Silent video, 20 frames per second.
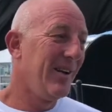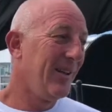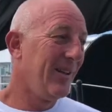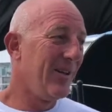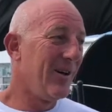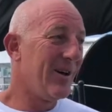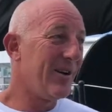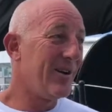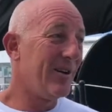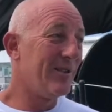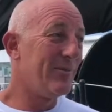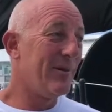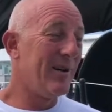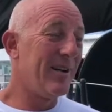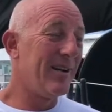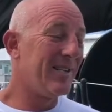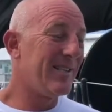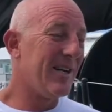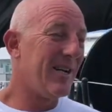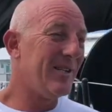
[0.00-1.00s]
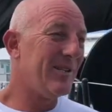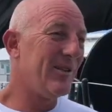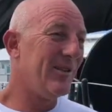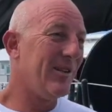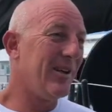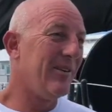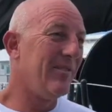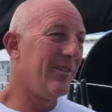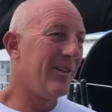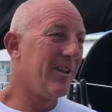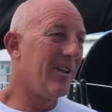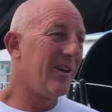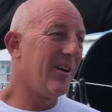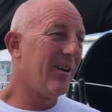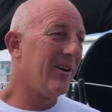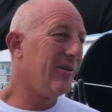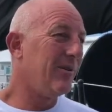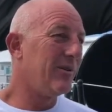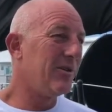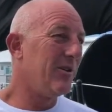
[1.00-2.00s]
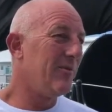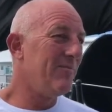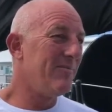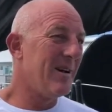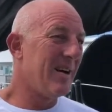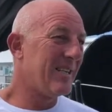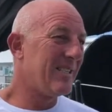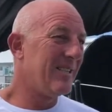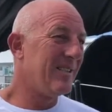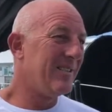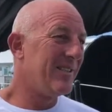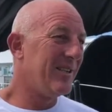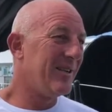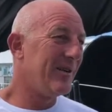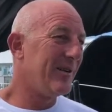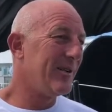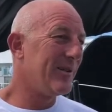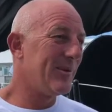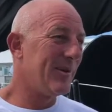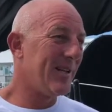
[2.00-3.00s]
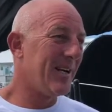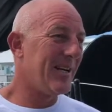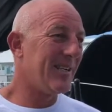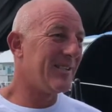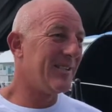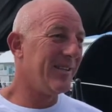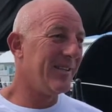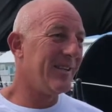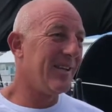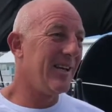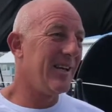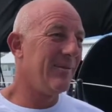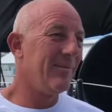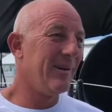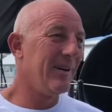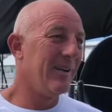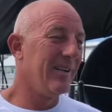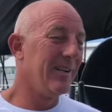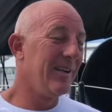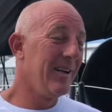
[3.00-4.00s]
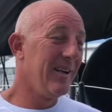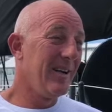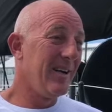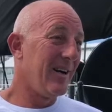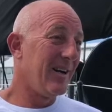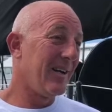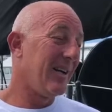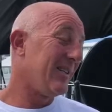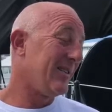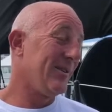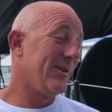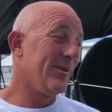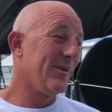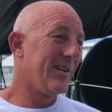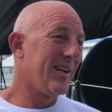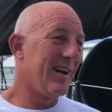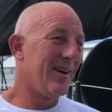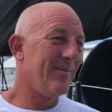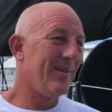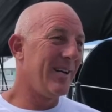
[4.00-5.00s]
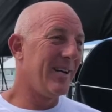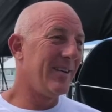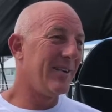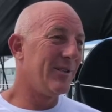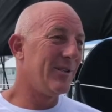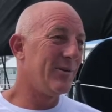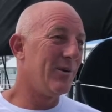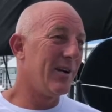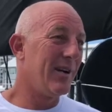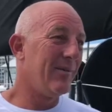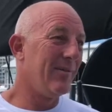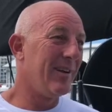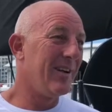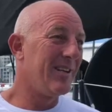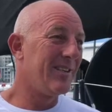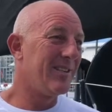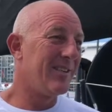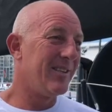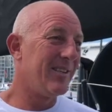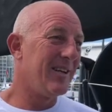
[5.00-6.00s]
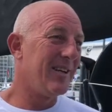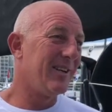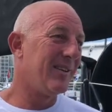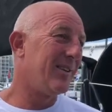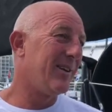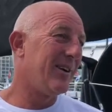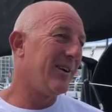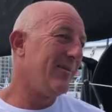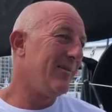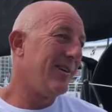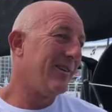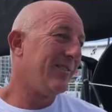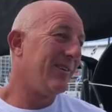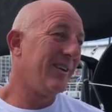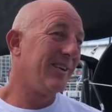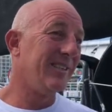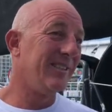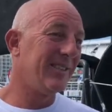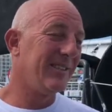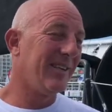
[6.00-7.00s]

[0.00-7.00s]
Look, it's been a tussle over the whole Super Maxi series with us and them, and I guess it all came down to 20 minutes at the end of the Hobart race.